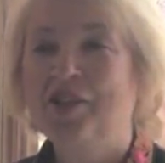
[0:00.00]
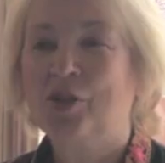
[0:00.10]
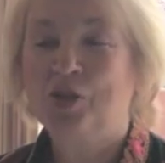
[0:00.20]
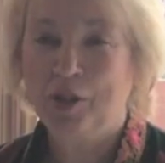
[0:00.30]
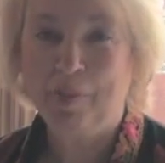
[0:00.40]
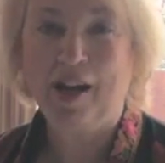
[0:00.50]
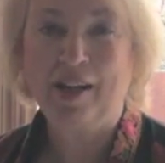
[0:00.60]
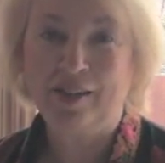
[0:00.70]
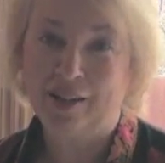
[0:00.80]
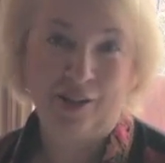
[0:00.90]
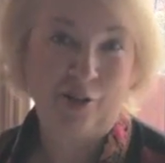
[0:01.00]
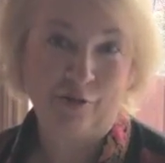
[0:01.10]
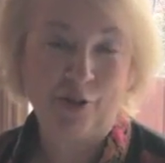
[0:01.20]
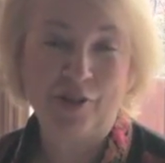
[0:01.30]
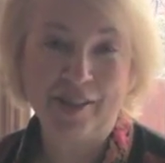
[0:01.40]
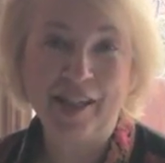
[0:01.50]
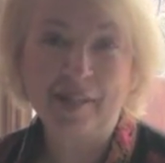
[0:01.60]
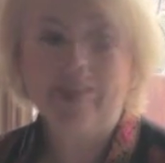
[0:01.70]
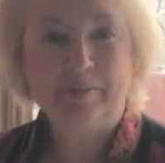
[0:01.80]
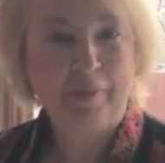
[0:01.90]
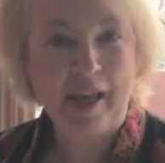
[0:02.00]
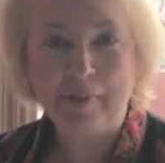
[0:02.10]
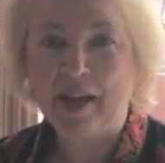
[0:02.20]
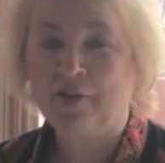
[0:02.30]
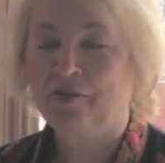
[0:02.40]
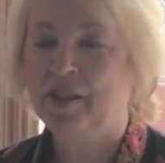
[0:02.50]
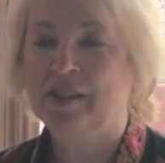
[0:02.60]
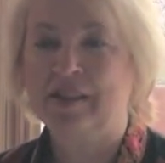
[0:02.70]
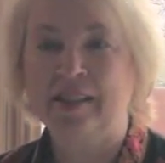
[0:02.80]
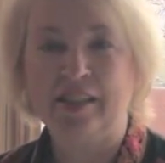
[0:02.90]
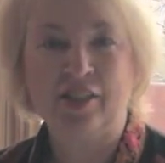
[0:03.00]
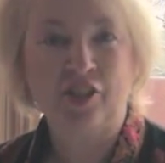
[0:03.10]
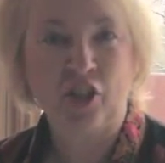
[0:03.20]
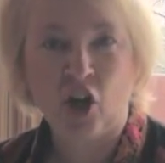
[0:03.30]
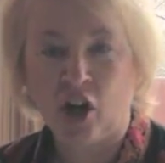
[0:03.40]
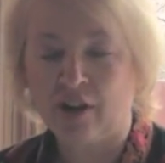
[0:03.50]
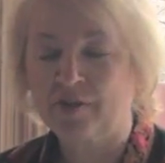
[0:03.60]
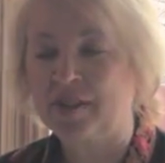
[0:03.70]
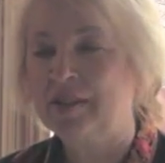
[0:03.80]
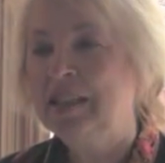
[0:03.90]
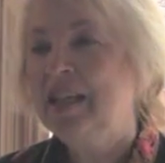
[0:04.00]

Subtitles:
So she bought her first knitting machine, baby outfits, knit scarves.